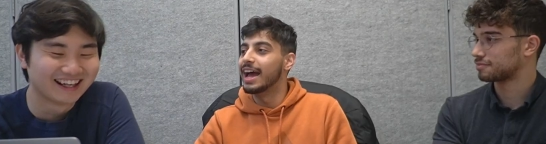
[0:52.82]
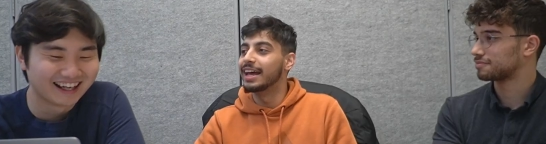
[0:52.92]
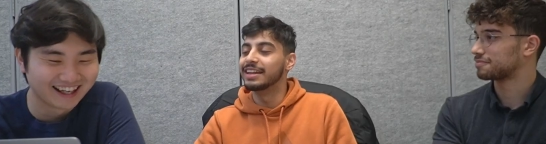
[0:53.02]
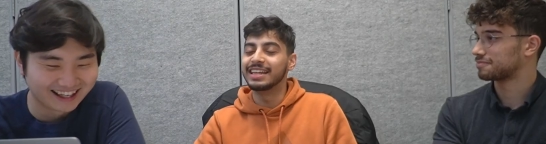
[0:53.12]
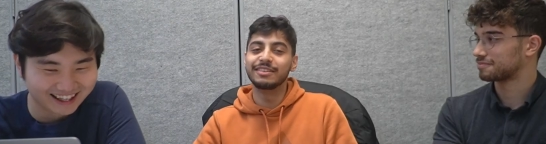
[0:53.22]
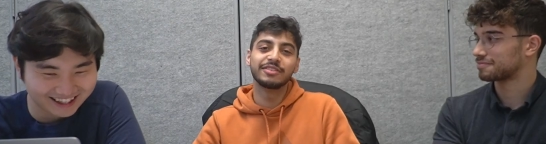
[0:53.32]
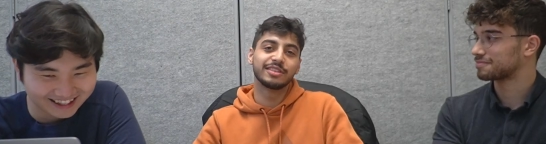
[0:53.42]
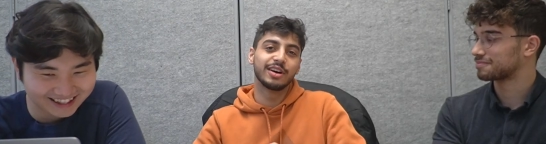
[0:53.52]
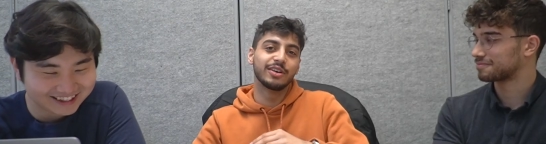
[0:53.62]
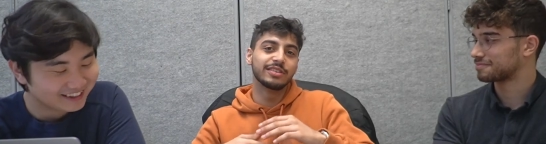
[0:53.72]
Speaker 1: And
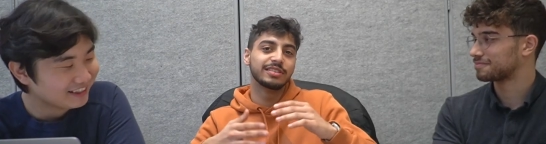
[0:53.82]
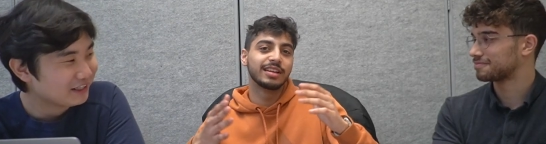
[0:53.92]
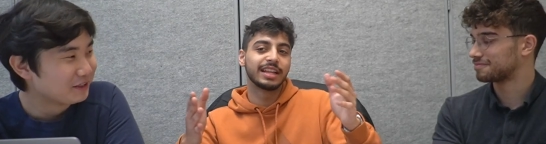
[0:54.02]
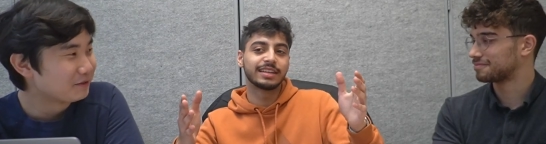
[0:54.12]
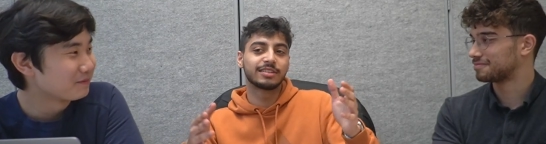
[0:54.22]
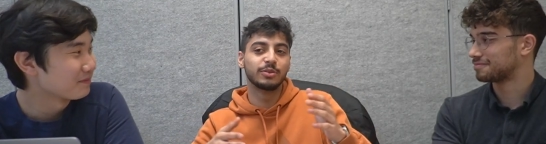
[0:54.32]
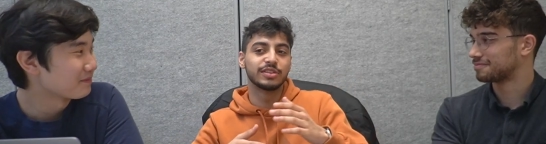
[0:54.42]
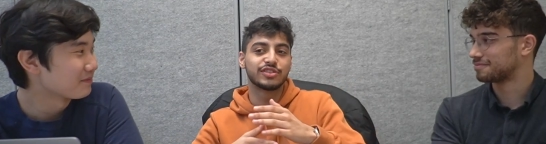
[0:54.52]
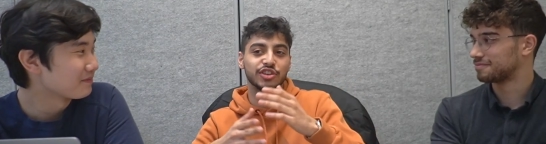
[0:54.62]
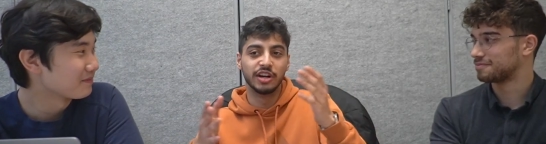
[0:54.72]
even though, like,
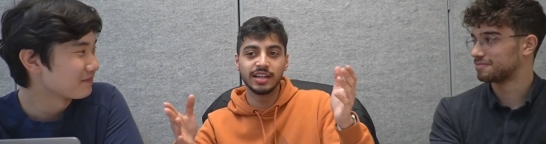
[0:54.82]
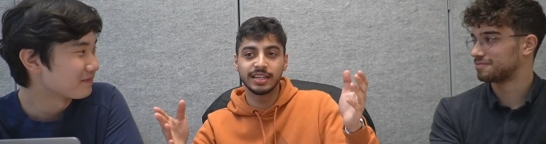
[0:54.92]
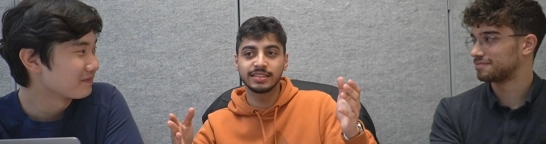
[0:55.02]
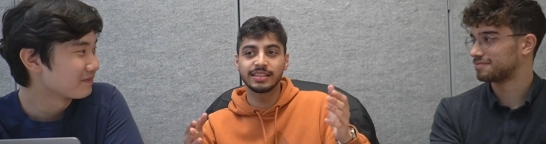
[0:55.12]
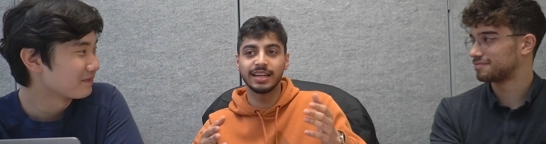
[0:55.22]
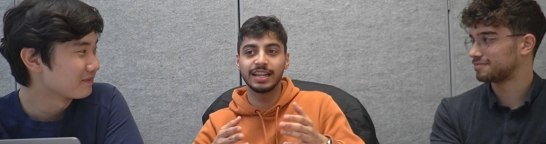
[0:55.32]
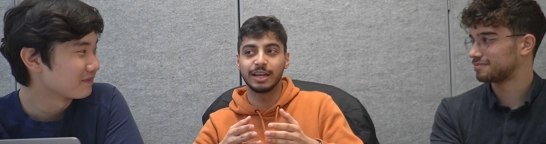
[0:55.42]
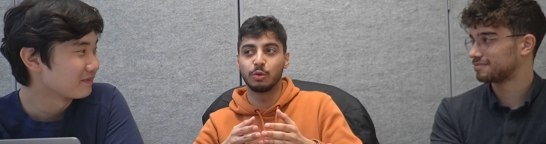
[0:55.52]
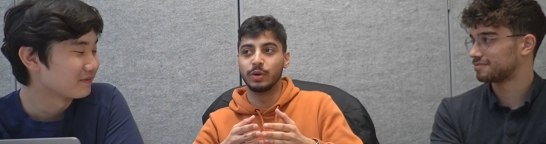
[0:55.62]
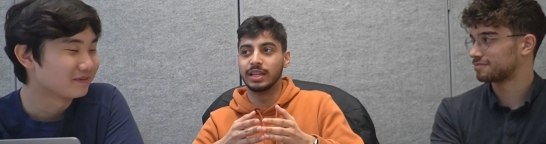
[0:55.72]
to a certain extent,
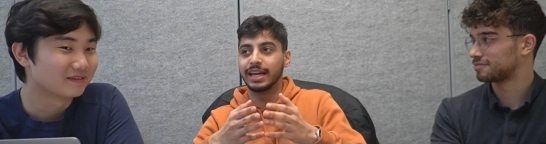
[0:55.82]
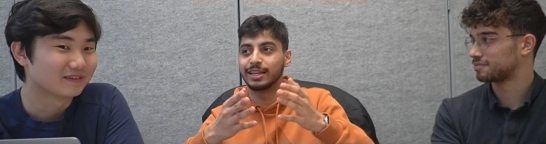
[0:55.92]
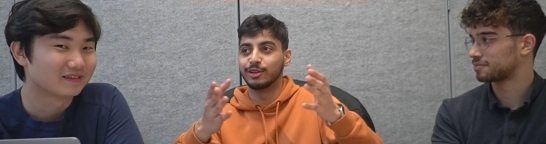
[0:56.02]
like, we like